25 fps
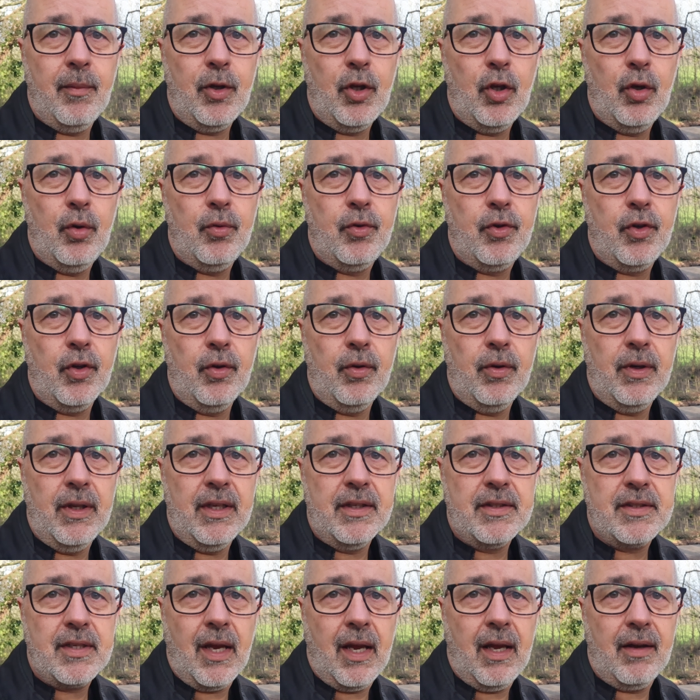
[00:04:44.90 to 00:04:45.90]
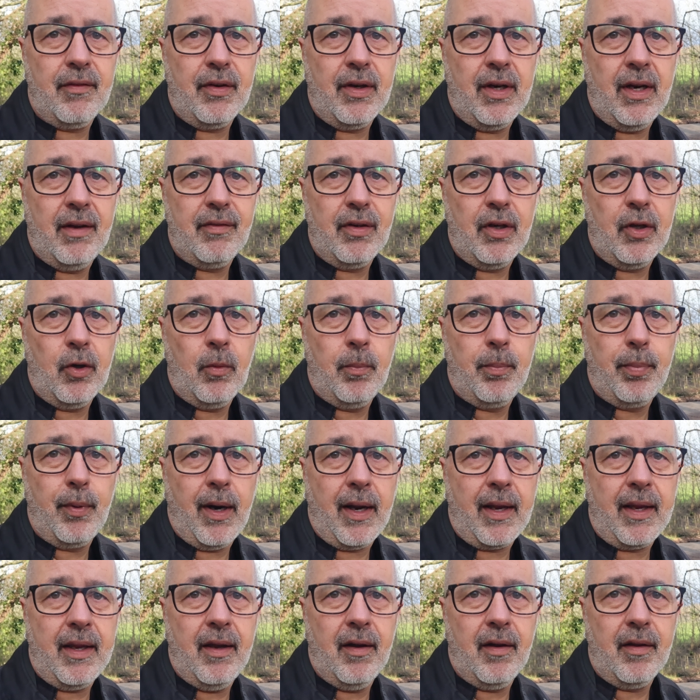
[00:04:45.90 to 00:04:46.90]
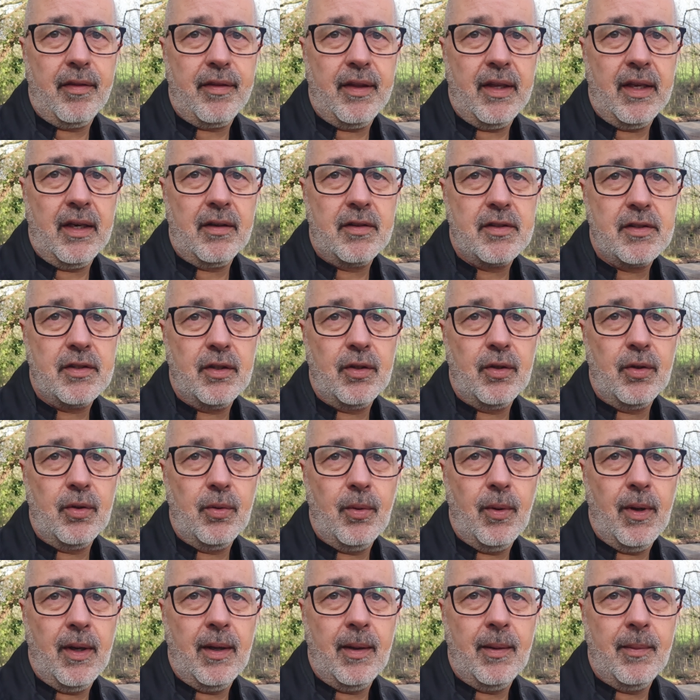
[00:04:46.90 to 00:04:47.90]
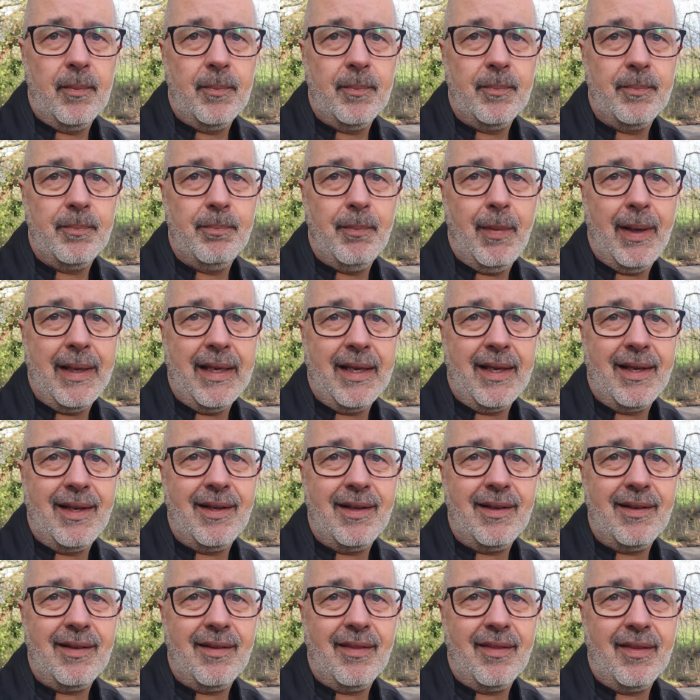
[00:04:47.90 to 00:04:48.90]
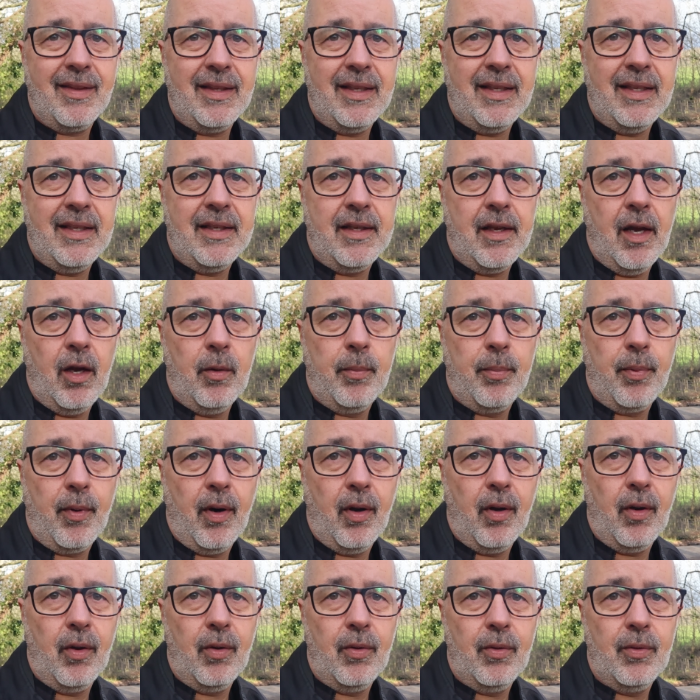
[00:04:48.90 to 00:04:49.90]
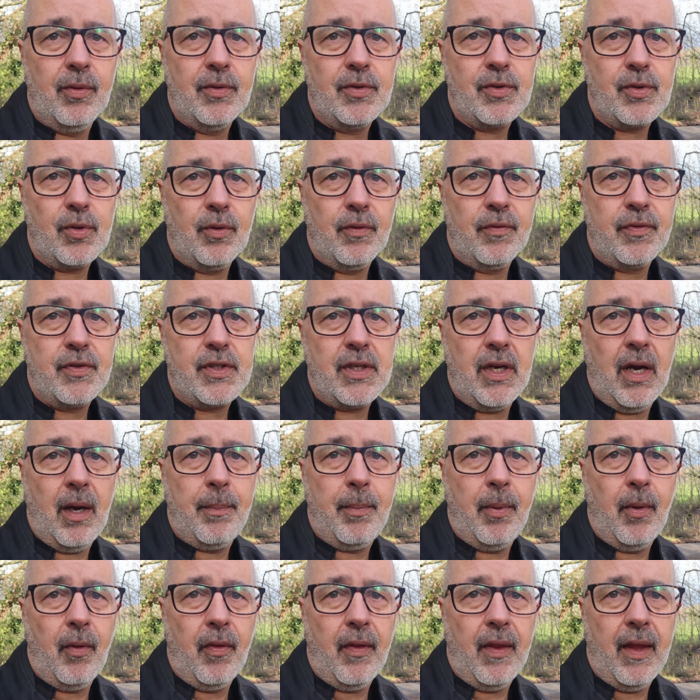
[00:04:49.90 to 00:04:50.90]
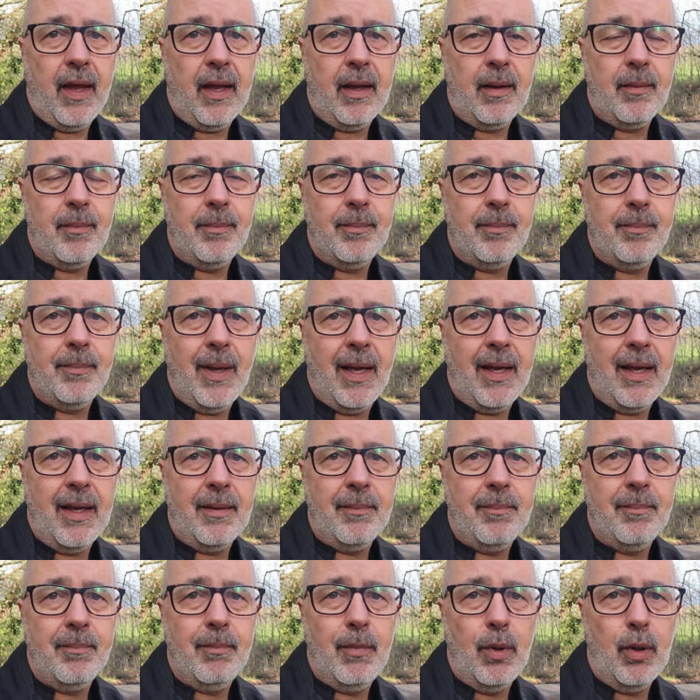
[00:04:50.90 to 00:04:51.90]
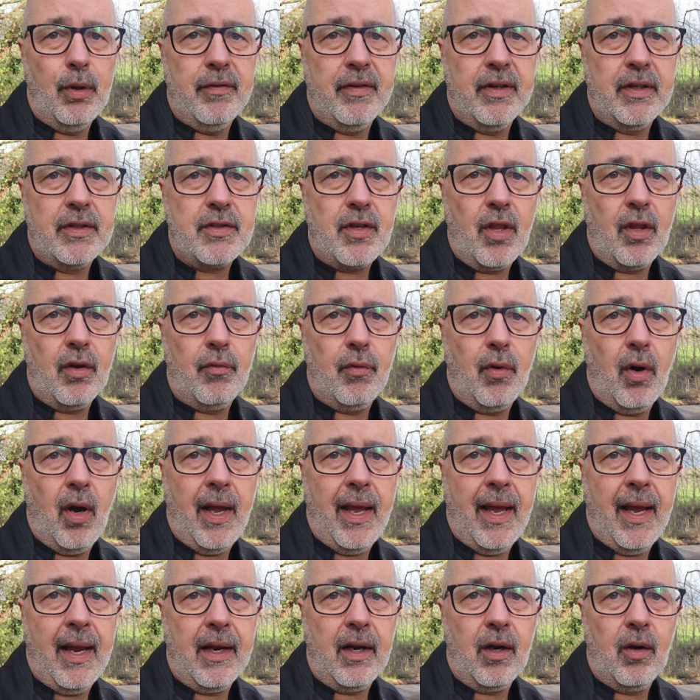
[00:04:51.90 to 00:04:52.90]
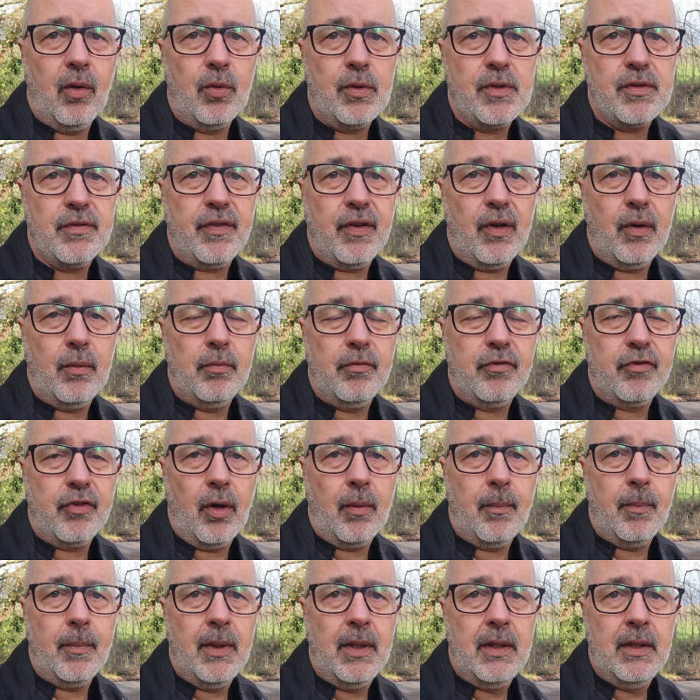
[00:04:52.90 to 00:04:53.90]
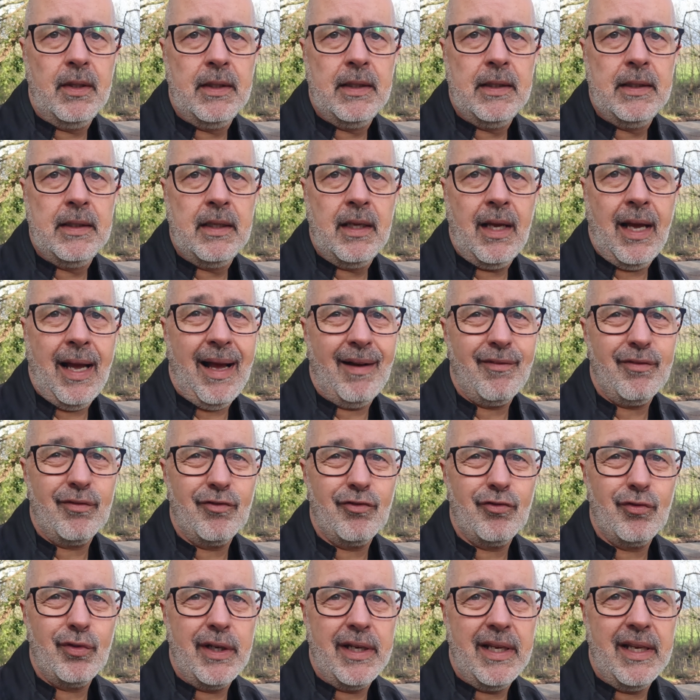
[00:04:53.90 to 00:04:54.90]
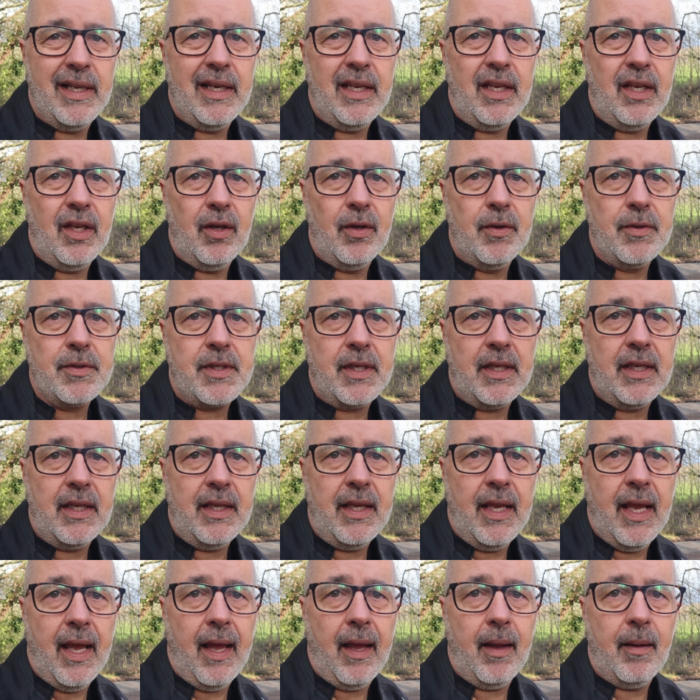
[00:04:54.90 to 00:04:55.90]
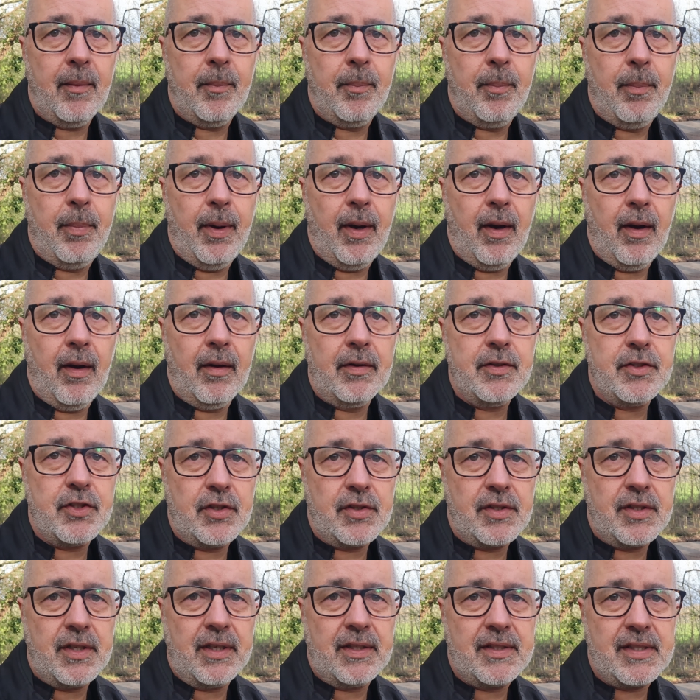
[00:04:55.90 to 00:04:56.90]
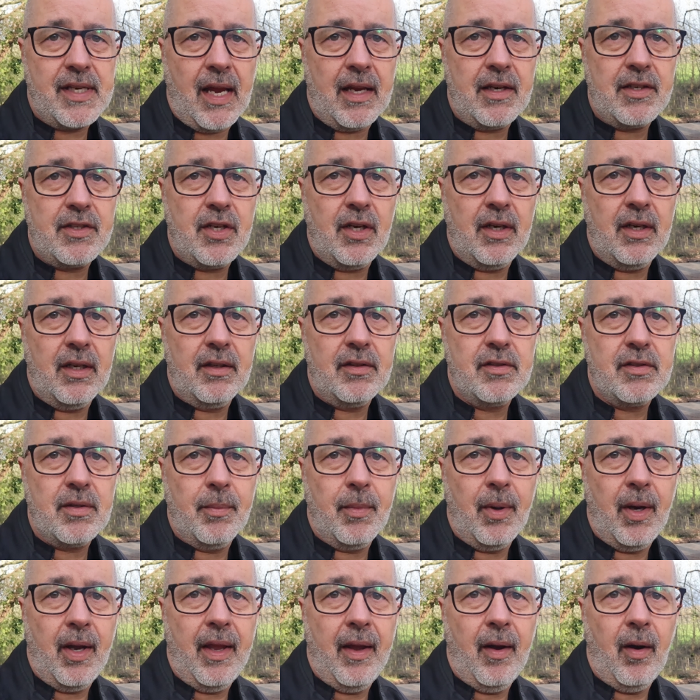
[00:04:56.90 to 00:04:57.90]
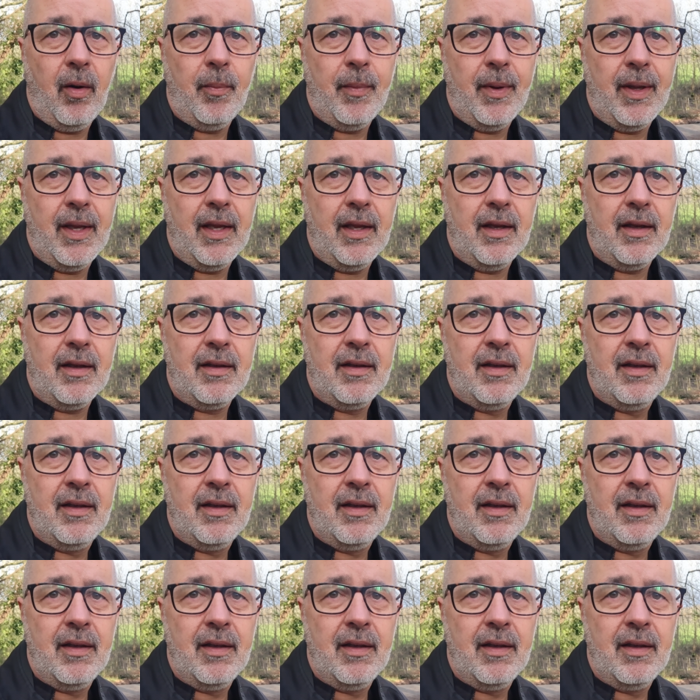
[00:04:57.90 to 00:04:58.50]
You do need to have another little bracket, I think, to make the GoPro sort of sit up on that and move it to the right angle to film from. Haven't really used it yet, but just attaching it to my helmet